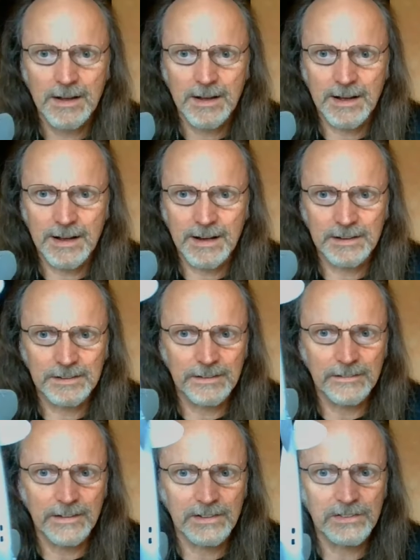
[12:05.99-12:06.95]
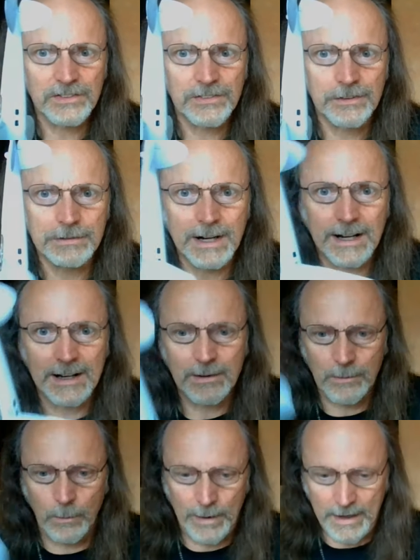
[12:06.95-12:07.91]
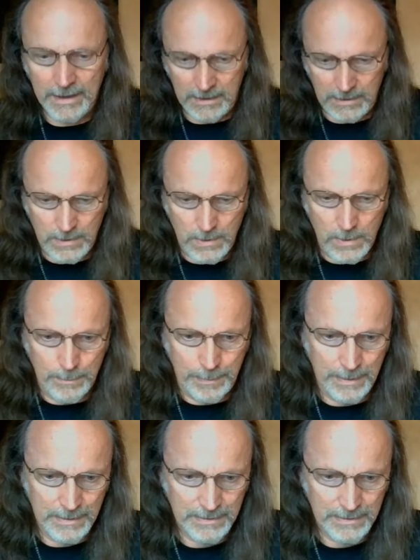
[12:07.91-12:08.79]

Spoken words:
And that's the right wing up.